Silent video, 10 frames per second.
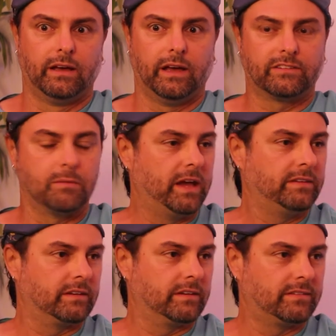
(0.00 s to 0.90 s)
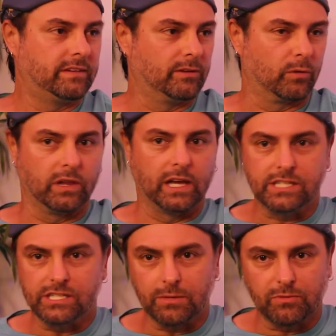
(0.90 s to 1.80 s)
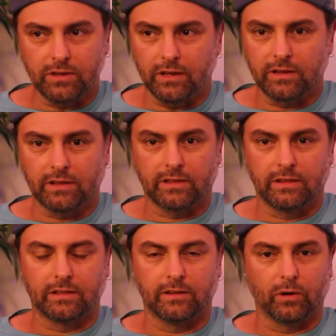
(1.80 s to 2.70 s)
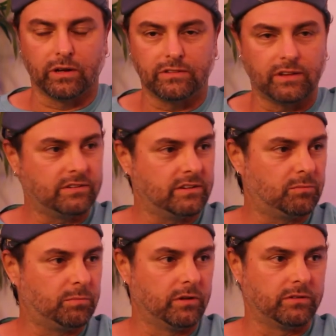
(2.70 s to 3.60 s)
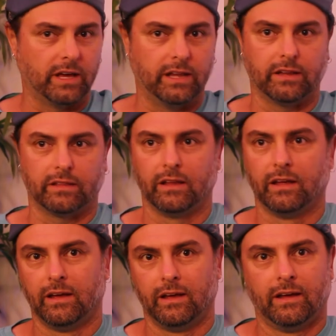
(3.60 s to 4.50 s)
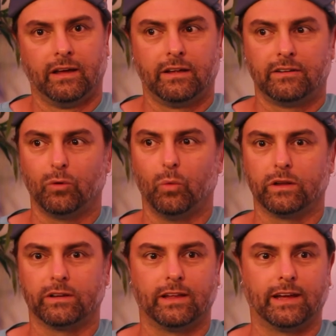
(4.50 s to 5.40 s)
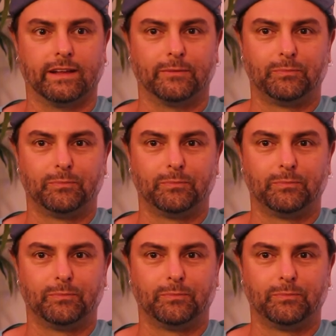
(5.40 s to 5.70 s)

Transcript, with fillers: it's amazing to see the relationships that the organization has built and that they're so willing to like,